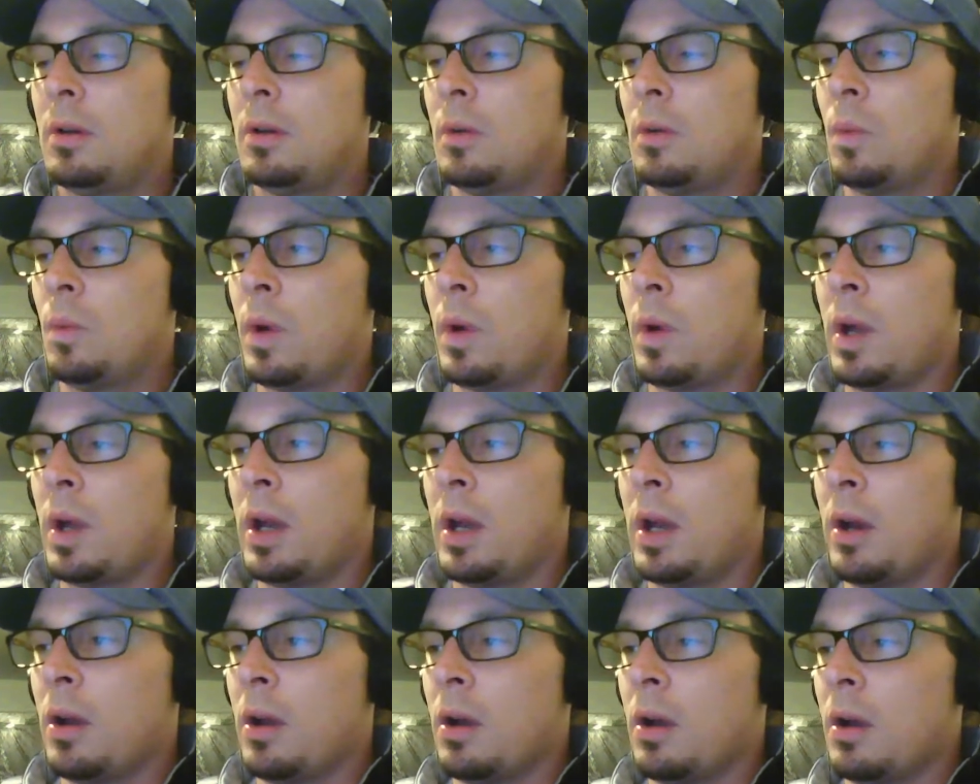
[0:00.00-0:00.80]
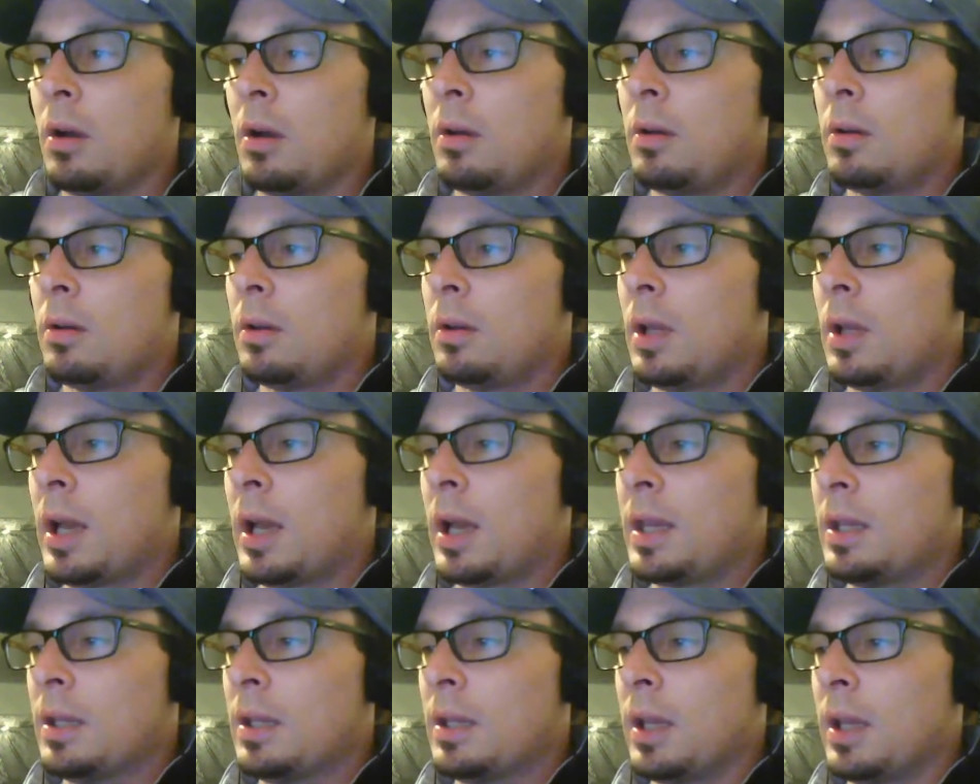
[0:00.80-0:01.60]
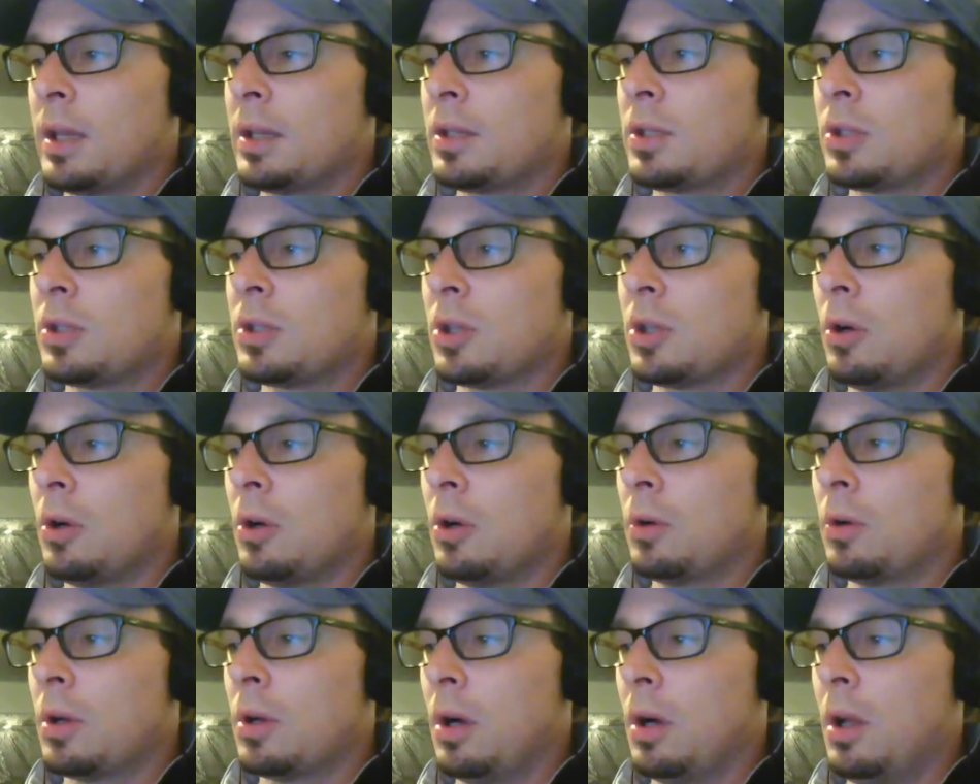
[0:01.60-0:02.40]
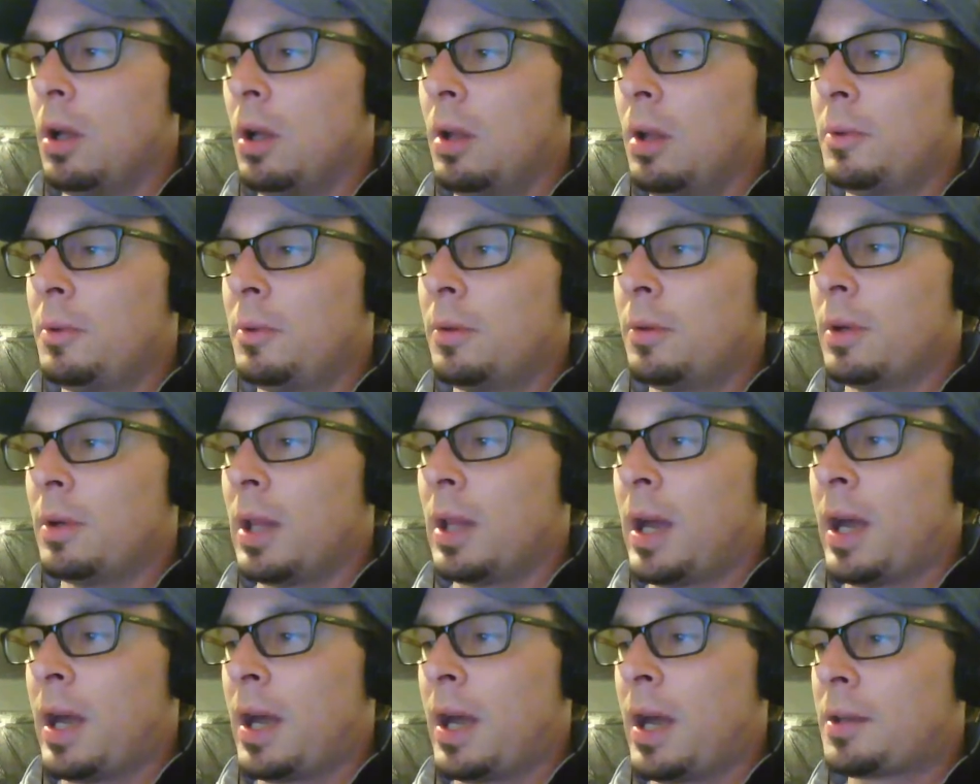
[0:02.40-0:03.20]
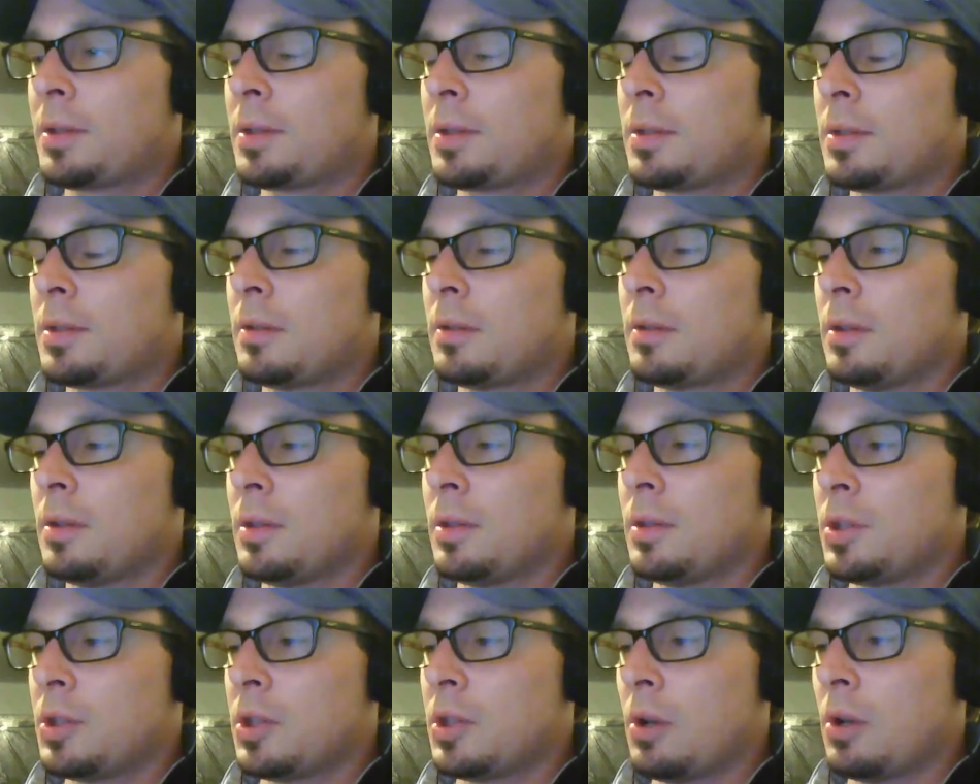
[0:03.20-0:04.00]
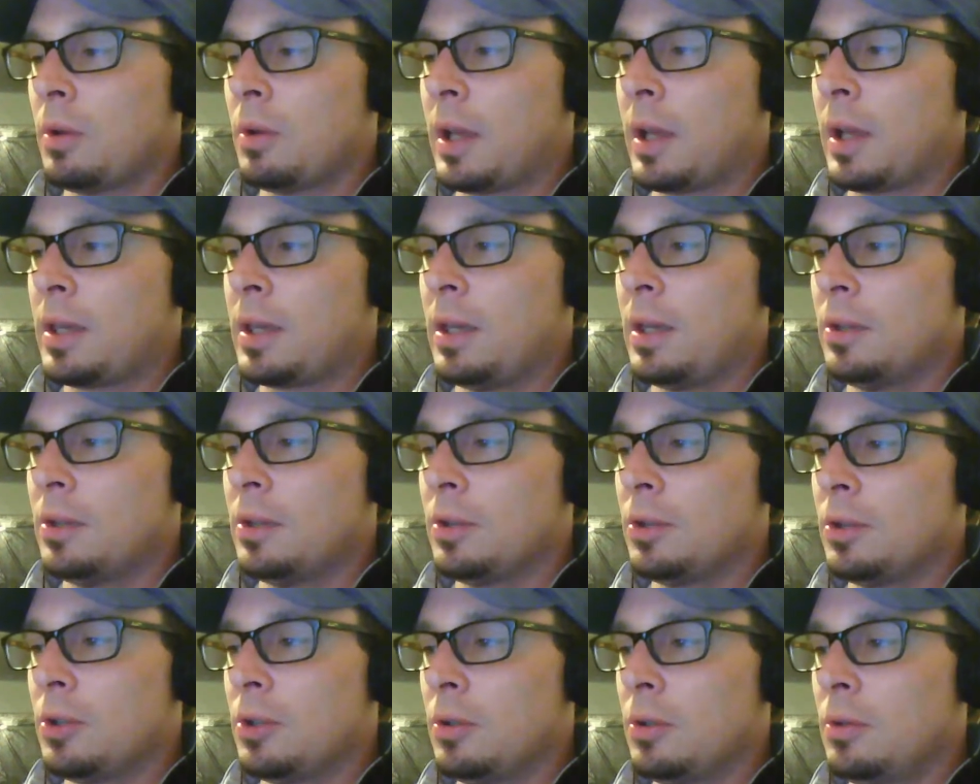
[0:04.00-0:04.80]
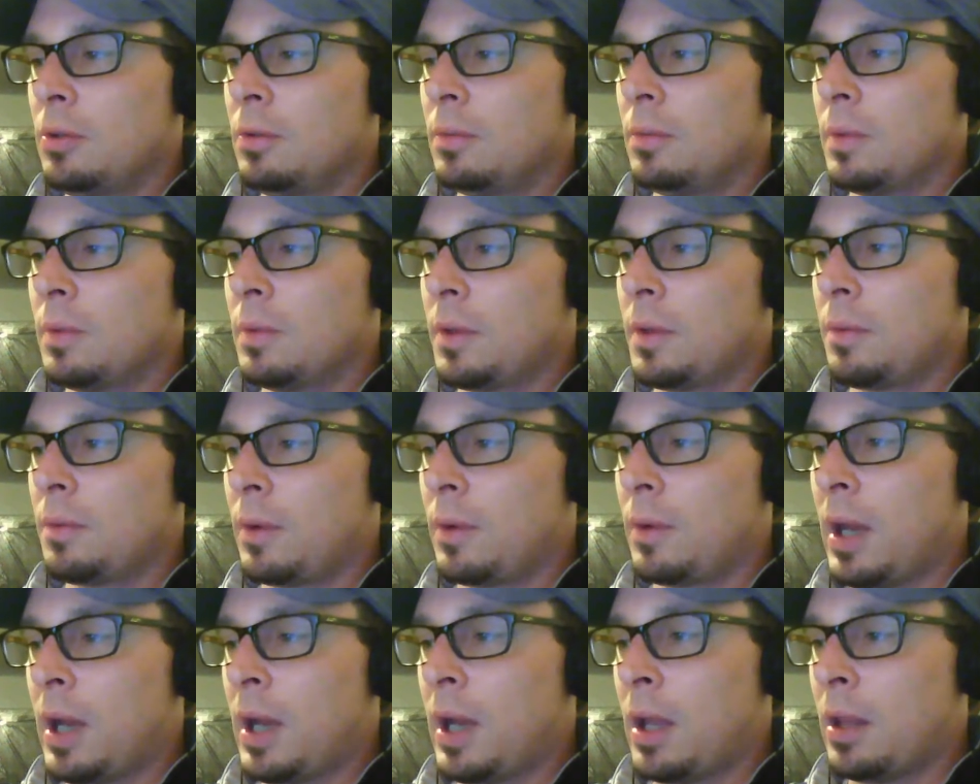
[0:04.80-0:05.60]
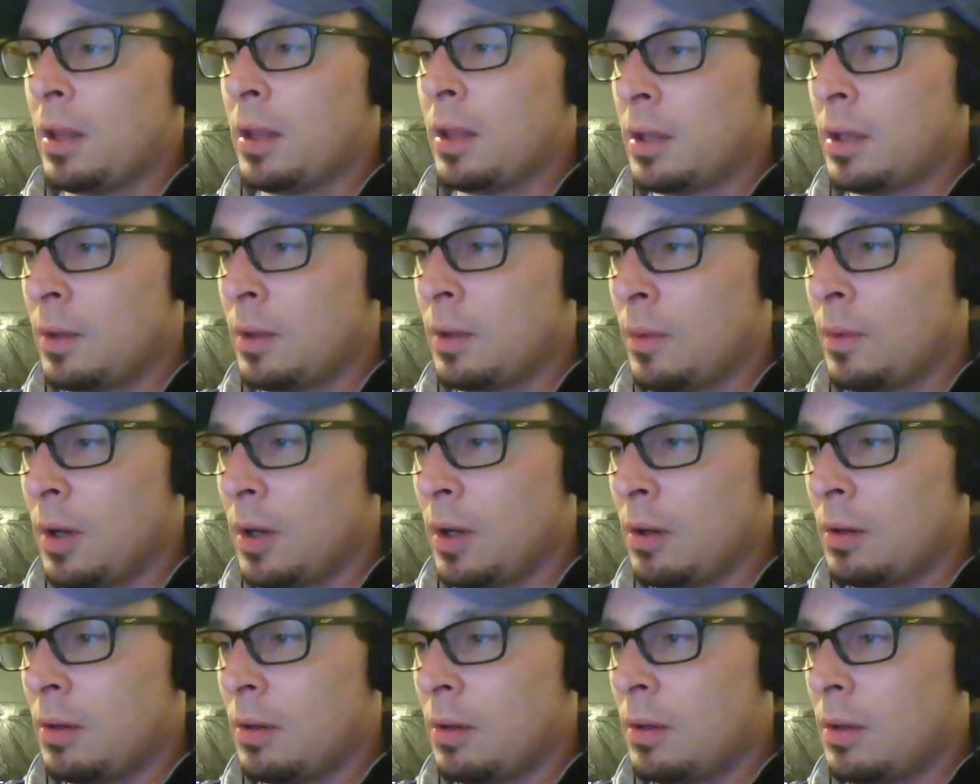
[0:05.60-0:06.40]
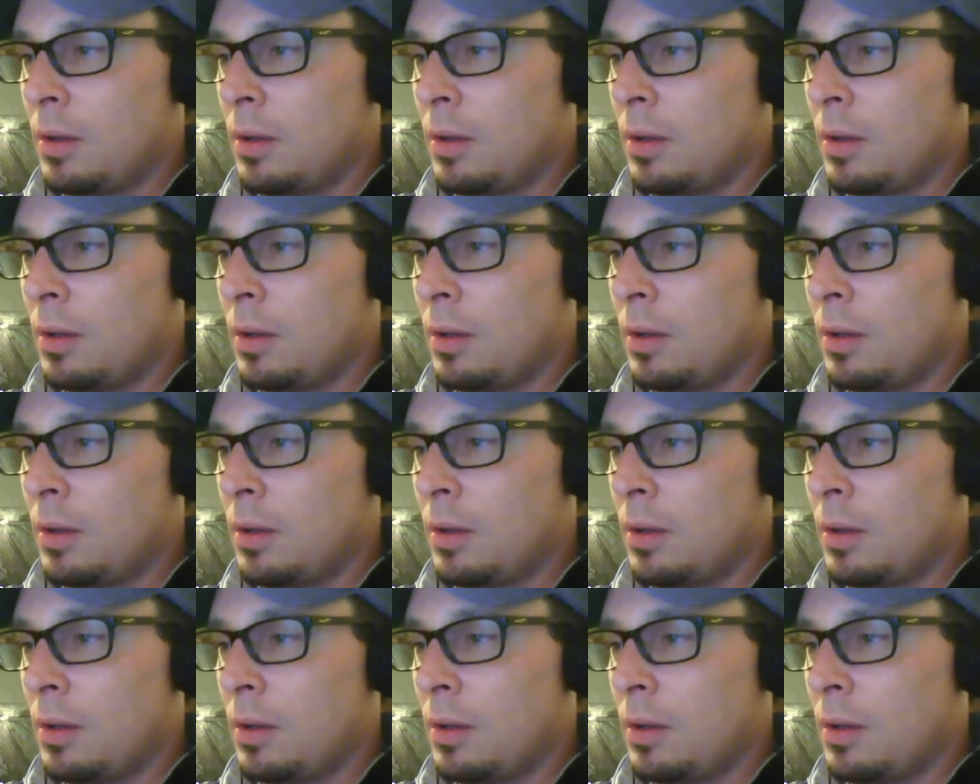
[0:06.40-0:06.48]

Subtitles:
where I get like so calm and relaxed and so like in tune with reality where